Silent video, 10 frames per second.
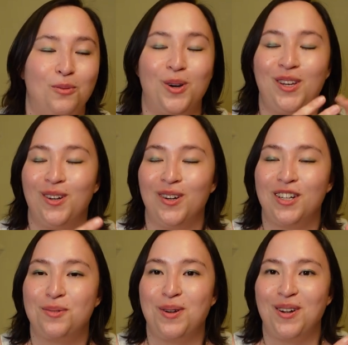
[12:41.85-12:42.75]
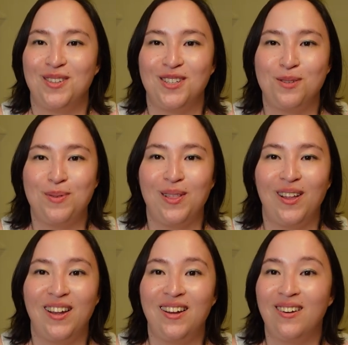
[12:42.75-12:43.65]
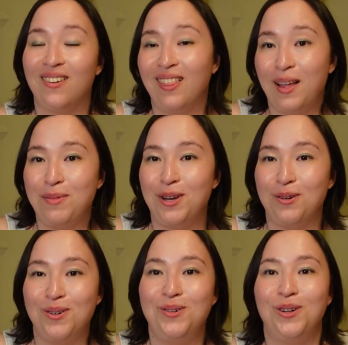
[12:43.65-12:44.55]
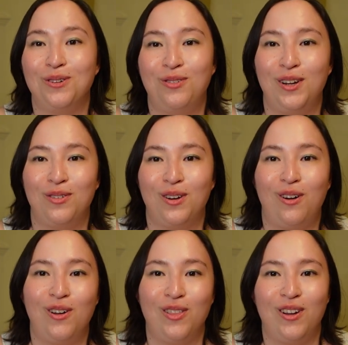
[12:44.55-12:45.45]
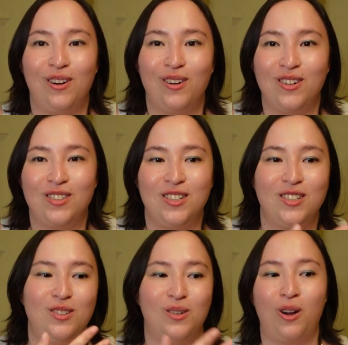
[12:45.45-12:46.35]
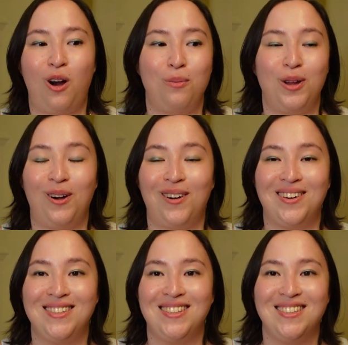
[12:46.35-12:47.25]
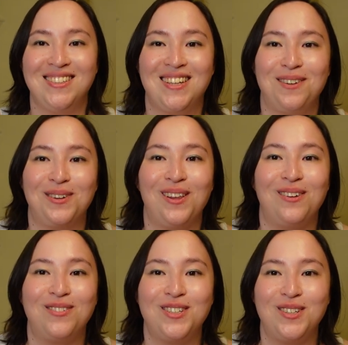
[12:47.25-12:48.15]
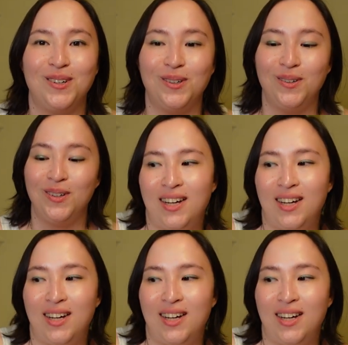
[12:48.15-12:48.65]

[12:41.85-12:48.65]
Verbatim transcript: what your experience has been like, or let me know who your favorite online artist is or comic artist is. I would love to know.